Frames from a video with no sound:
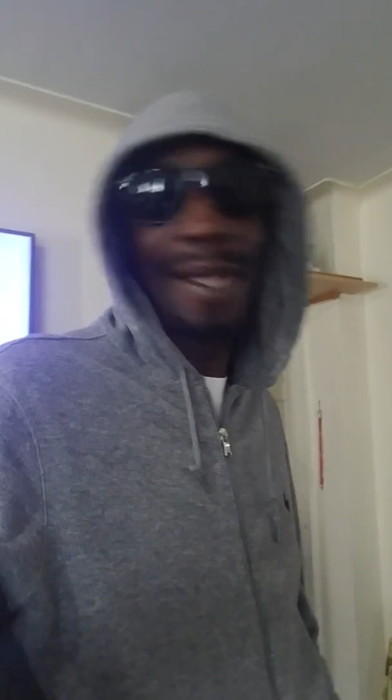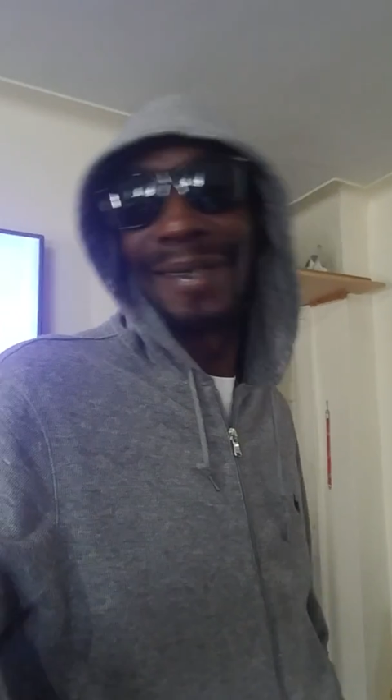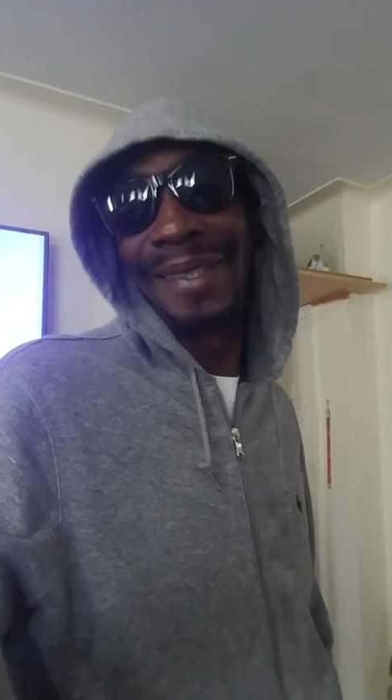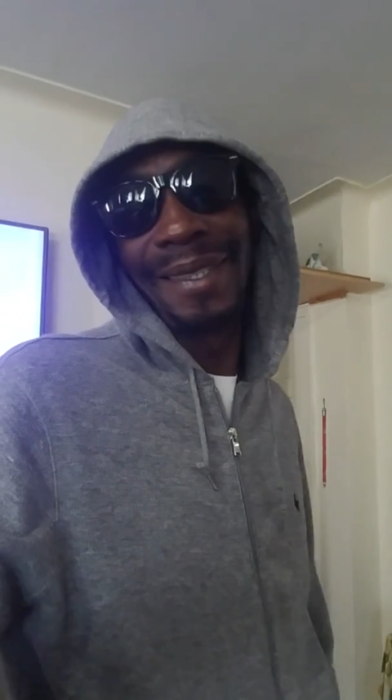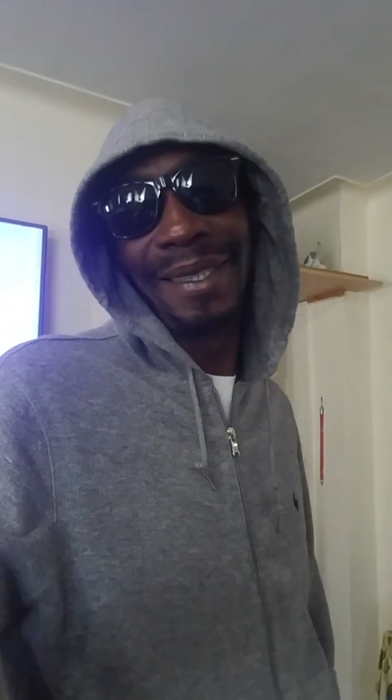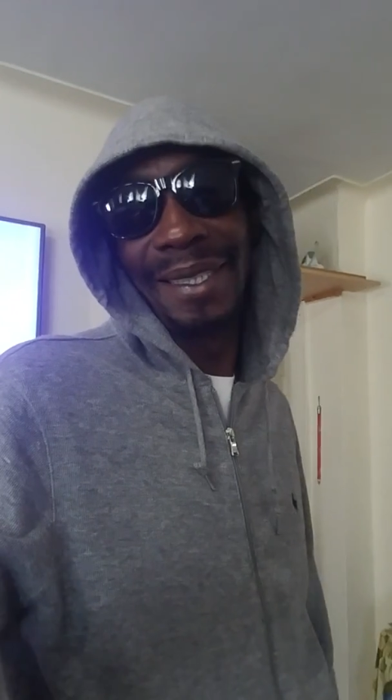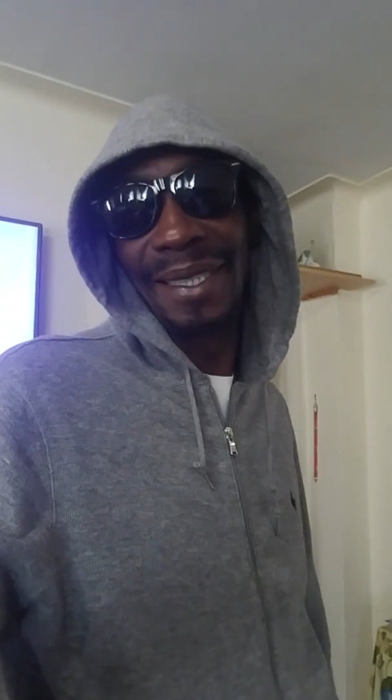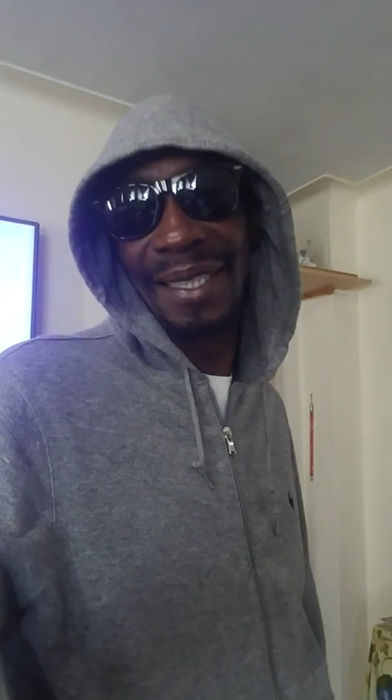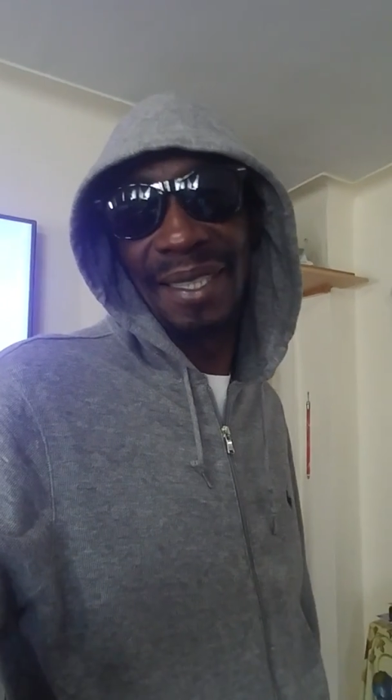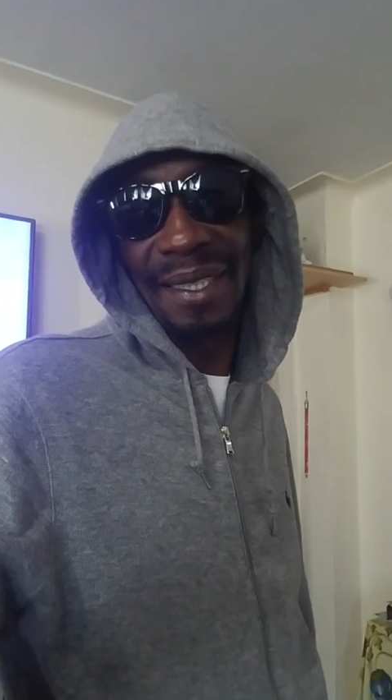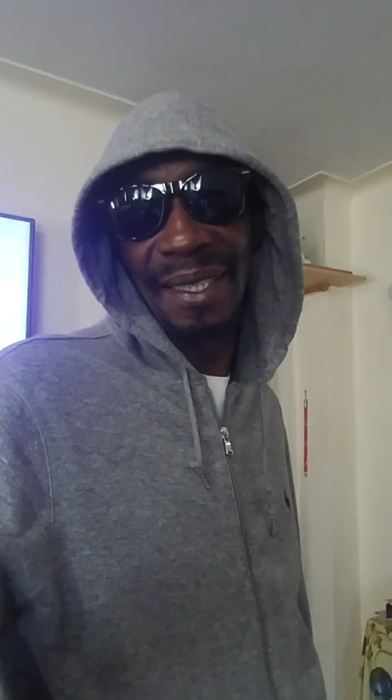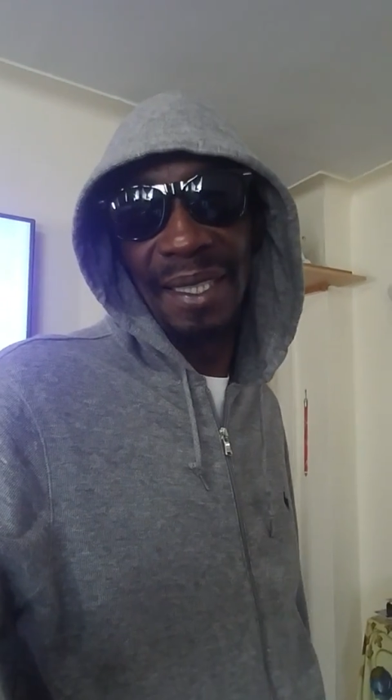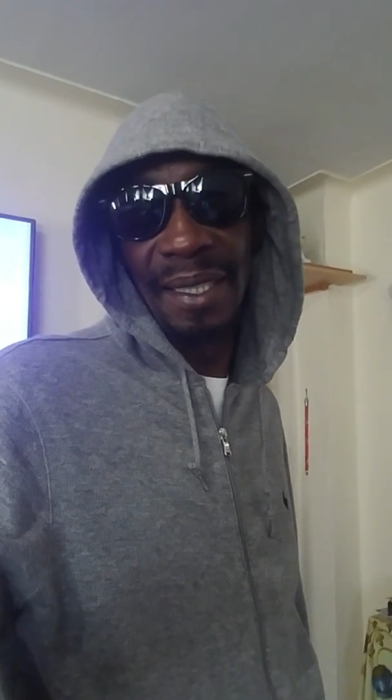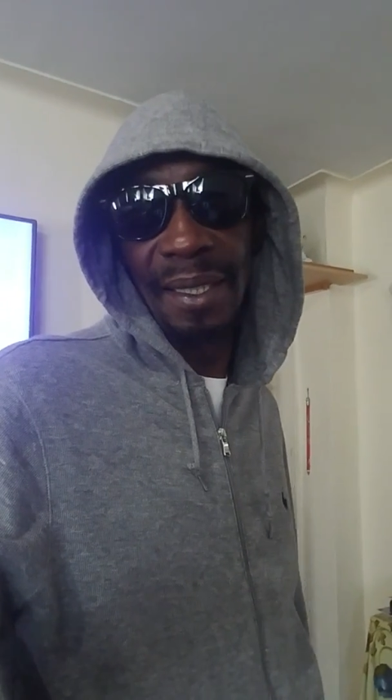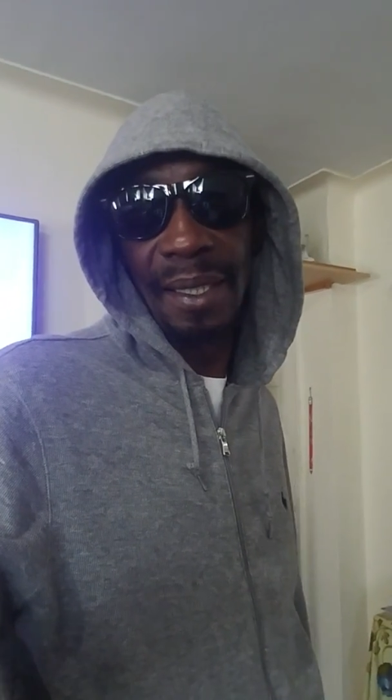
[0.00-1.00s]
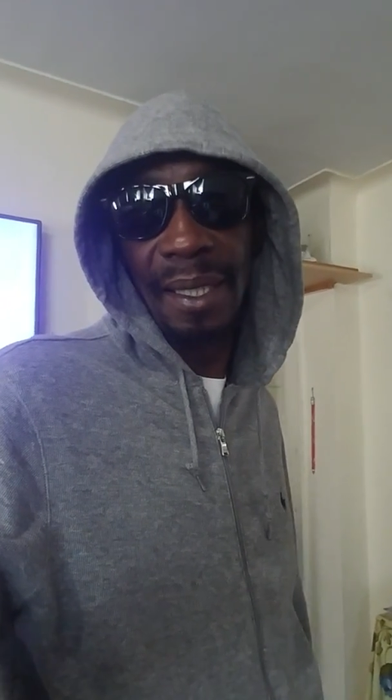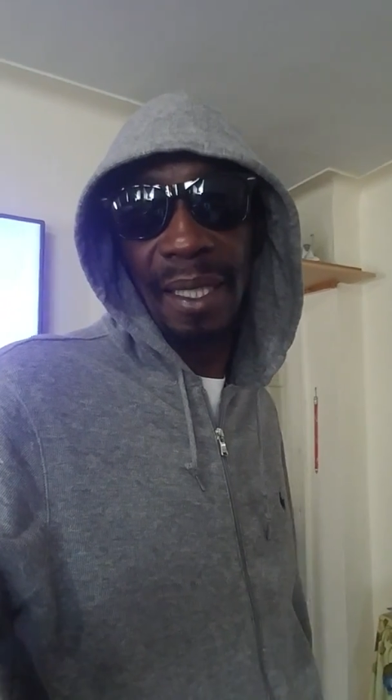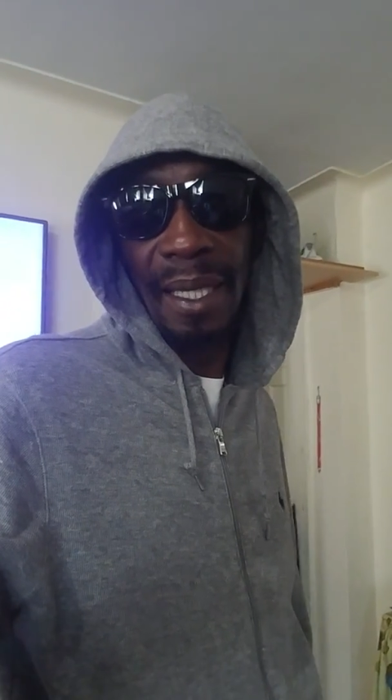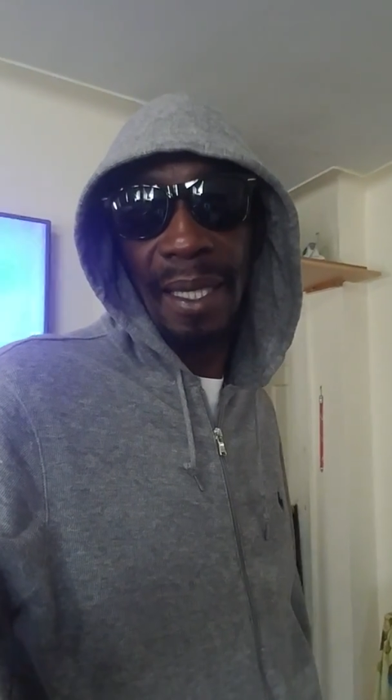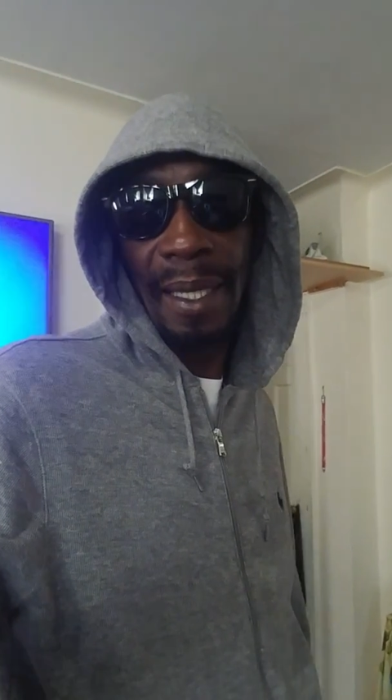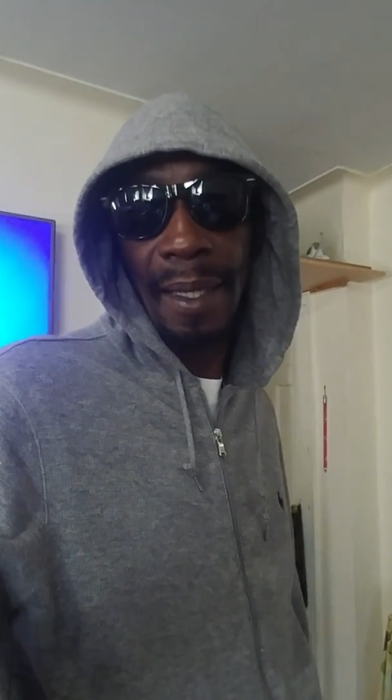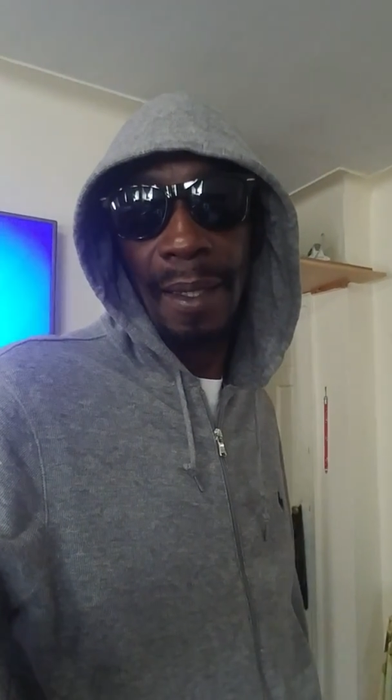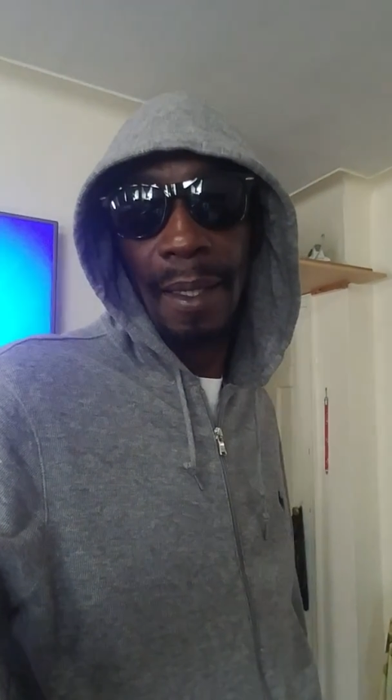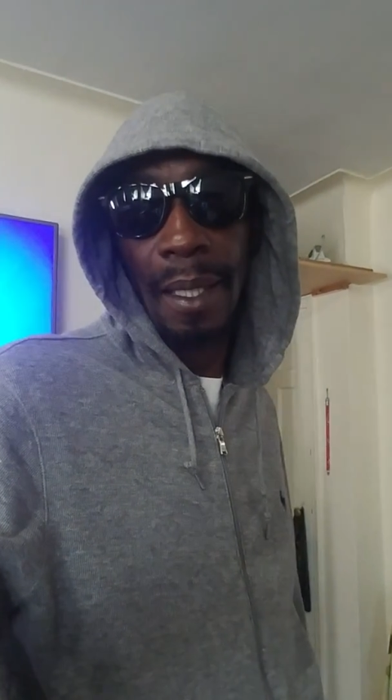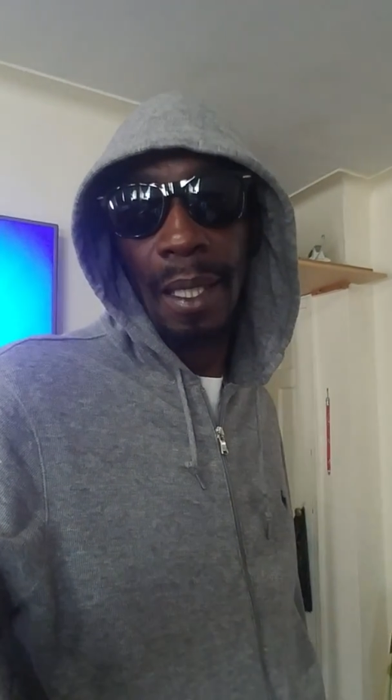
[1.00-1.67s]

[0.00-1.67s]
16K.